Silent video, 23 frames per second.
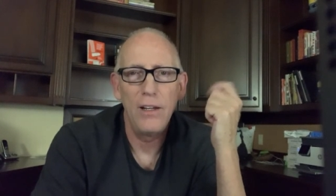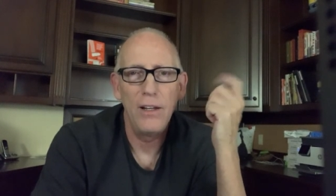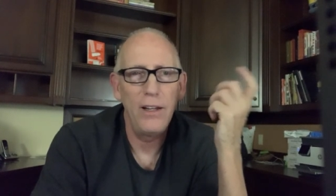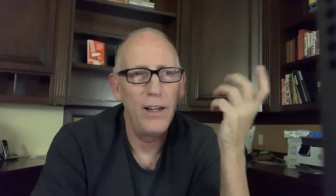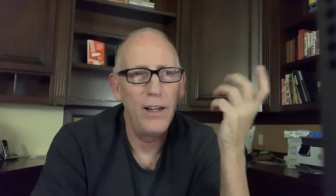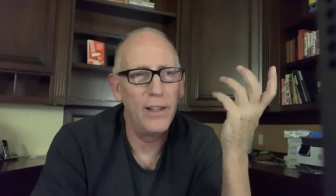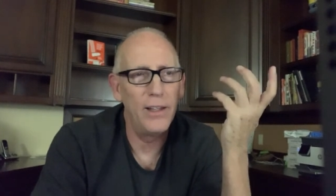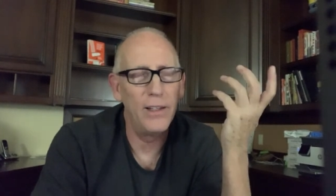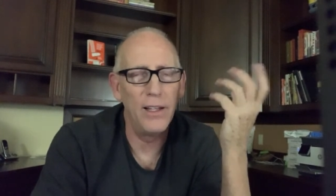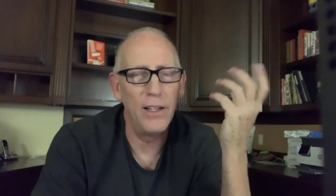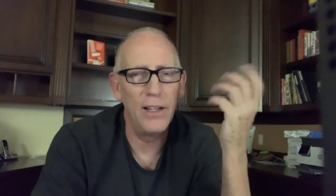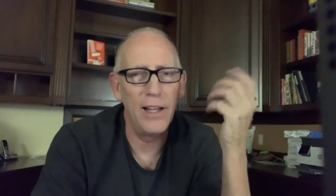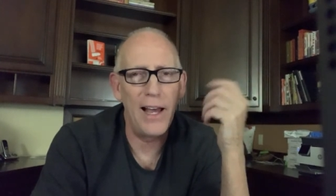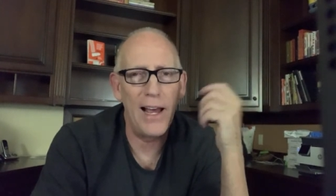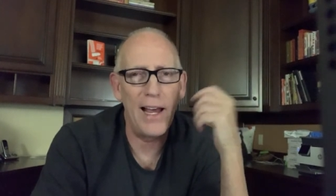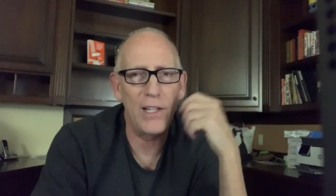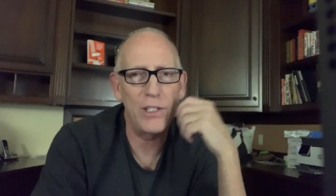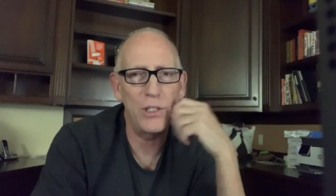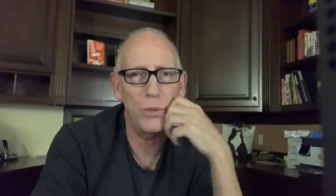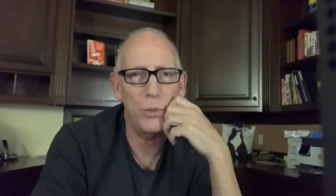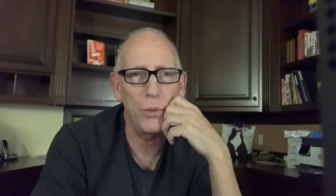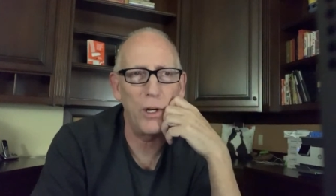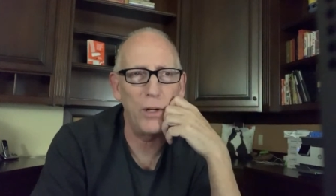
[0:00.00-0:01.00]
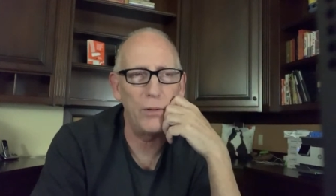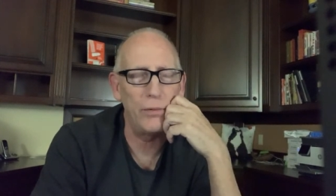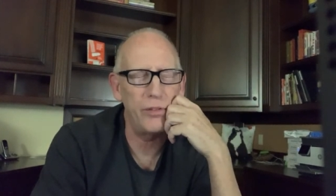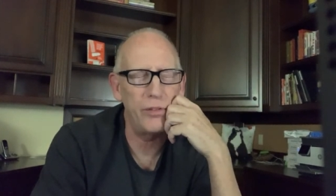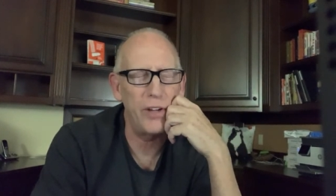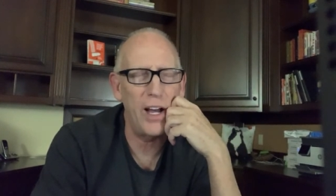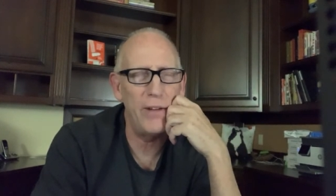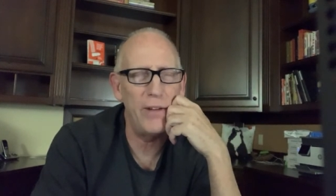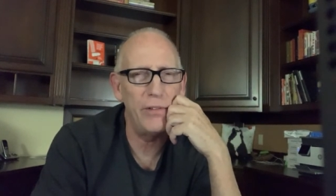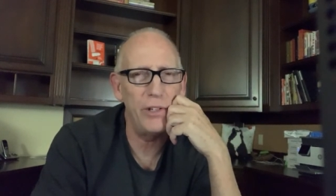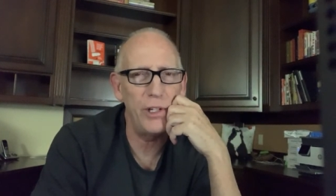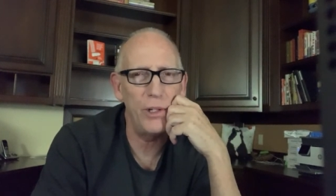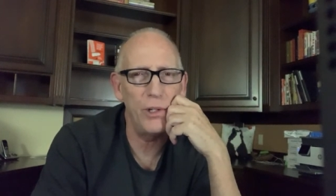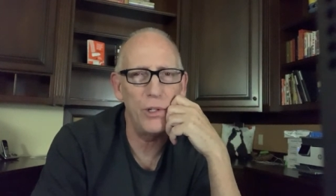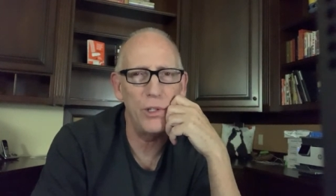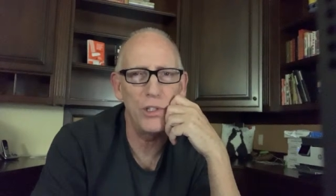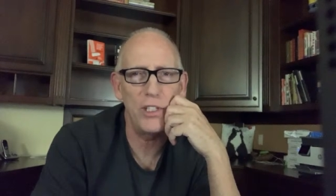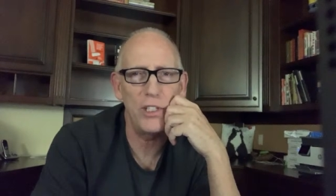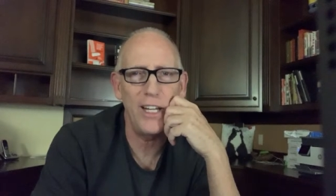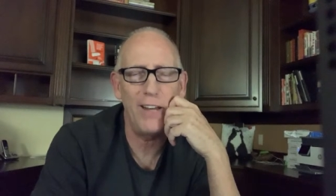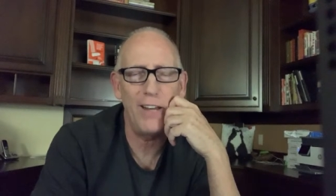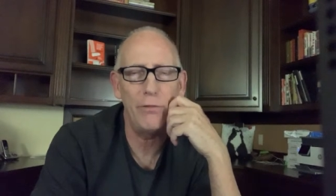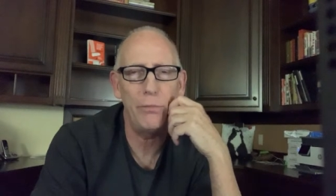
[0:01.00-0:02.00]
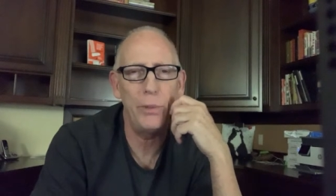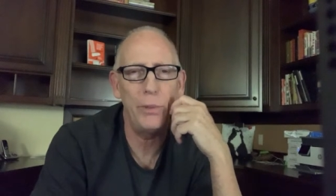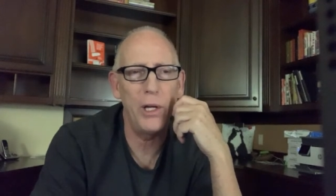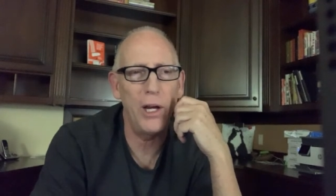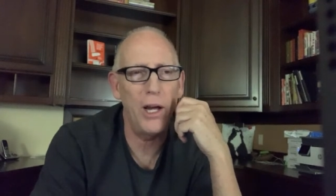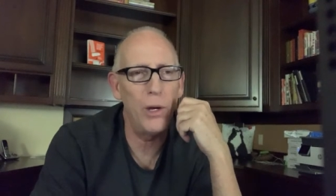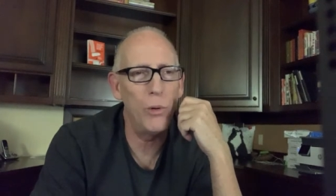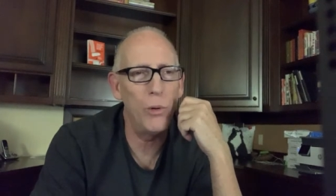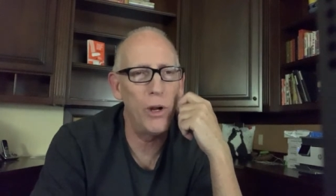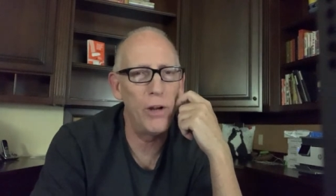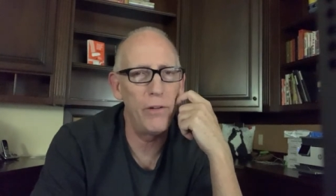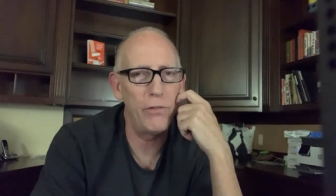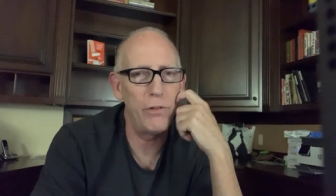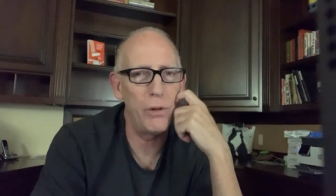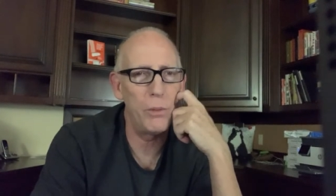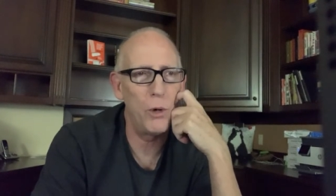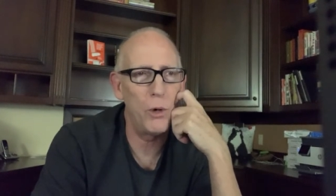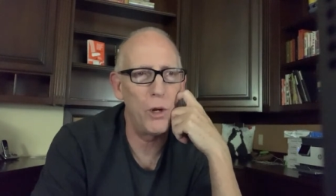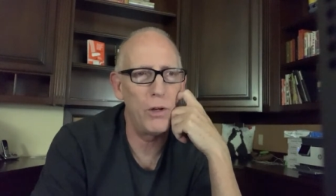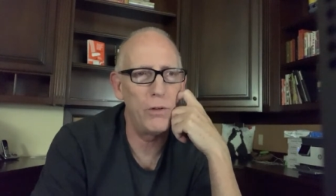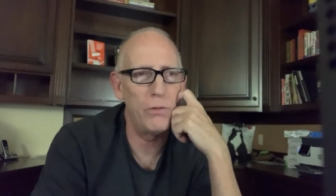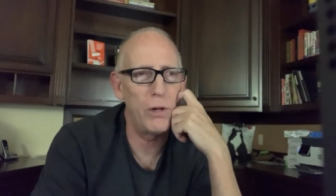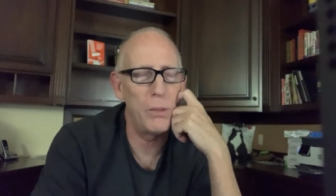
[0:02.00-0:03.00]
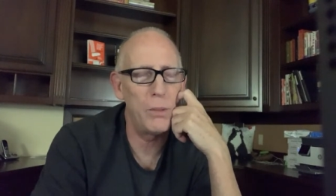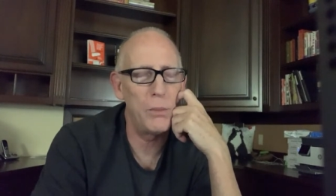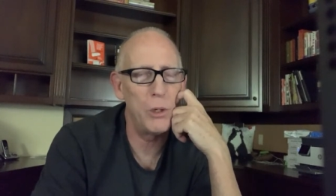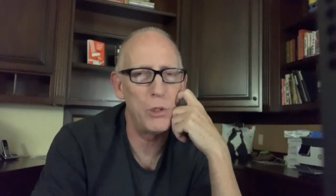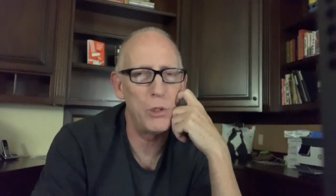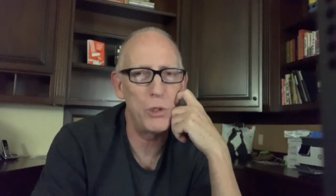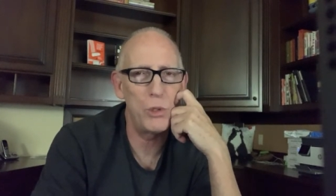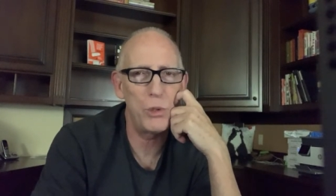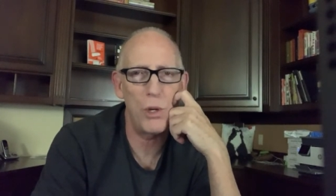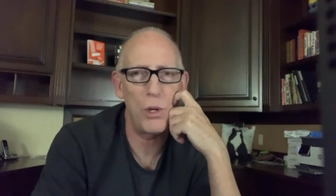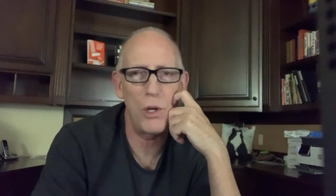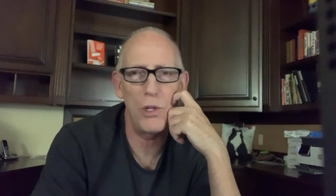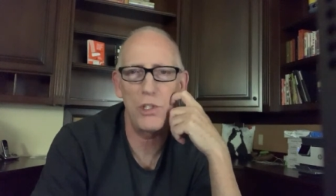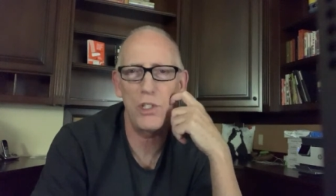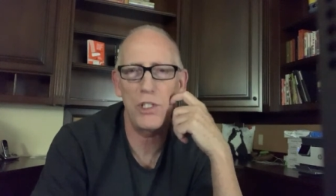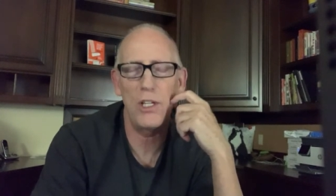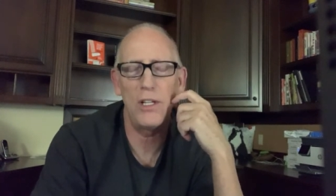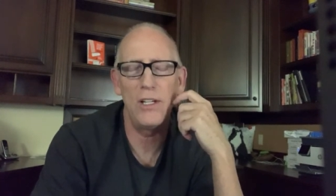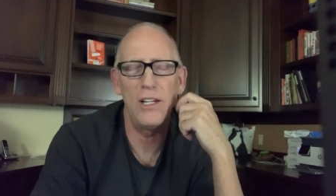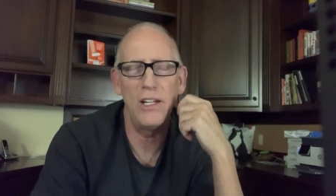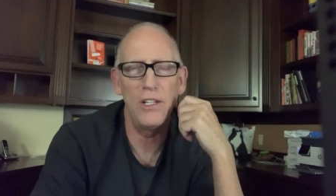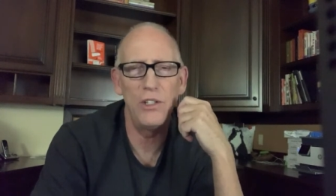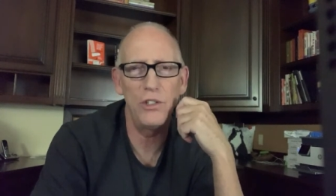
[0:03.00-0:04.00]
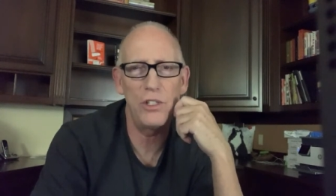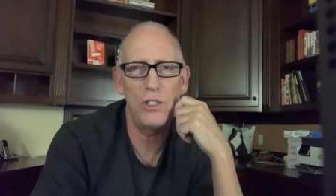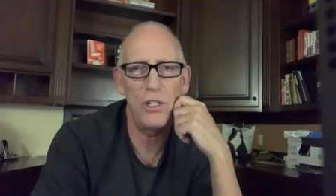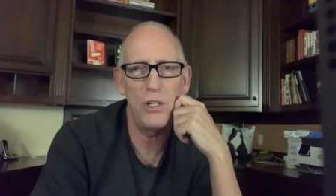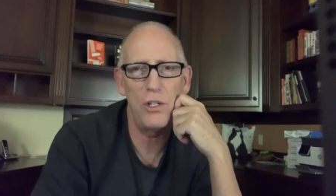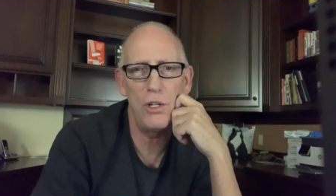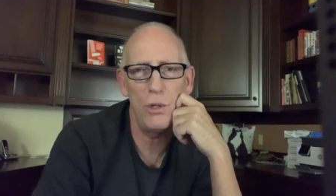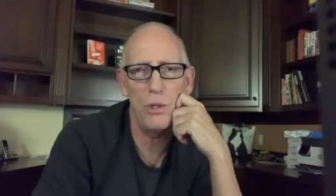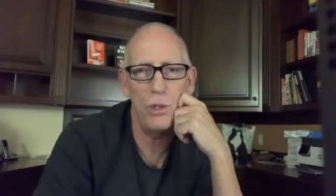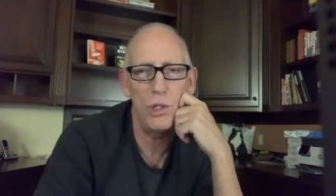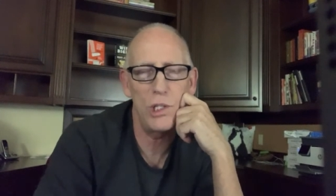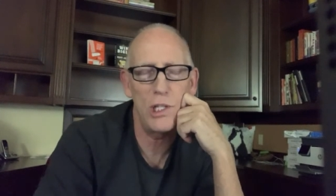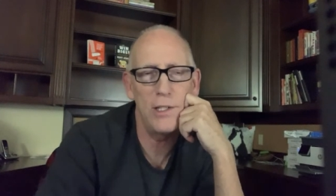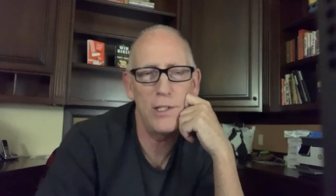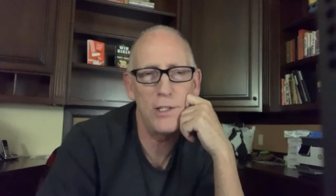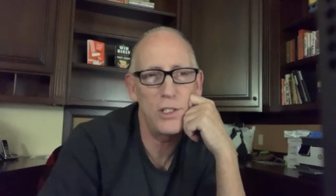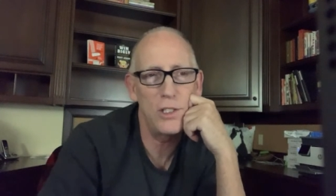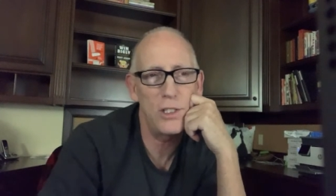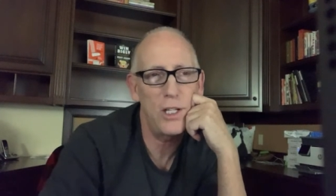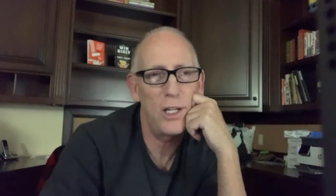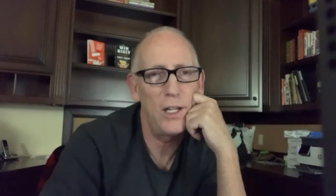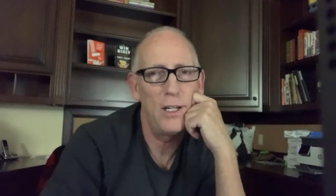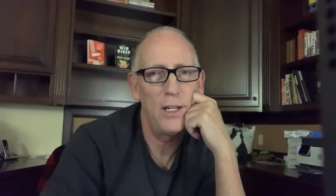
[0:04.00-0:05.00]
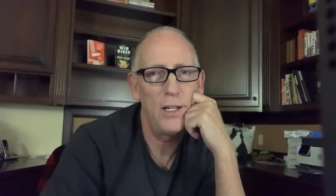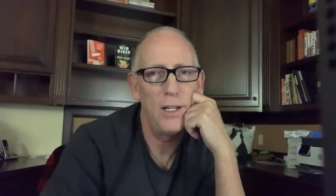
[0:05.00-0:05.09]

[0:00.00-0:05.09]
In the last, what, five years, the FBI went from one of our most trusted institutions